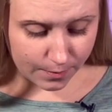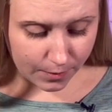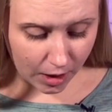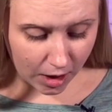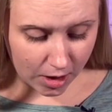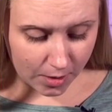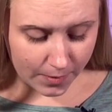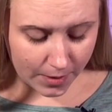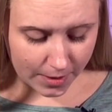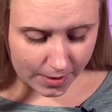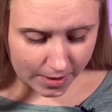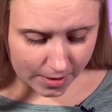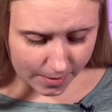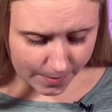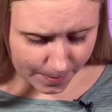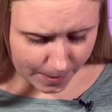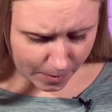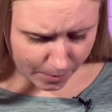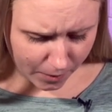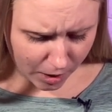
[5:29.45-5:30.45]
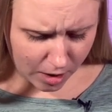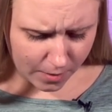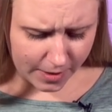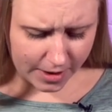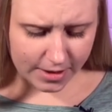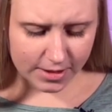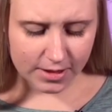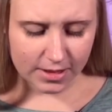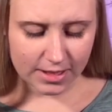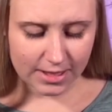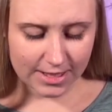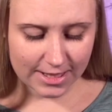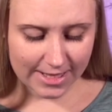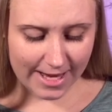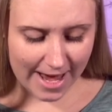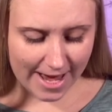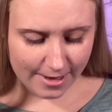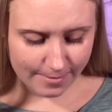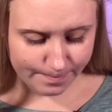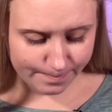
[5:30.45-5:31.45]
Barabbas
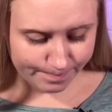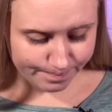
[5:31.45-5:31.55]
instead.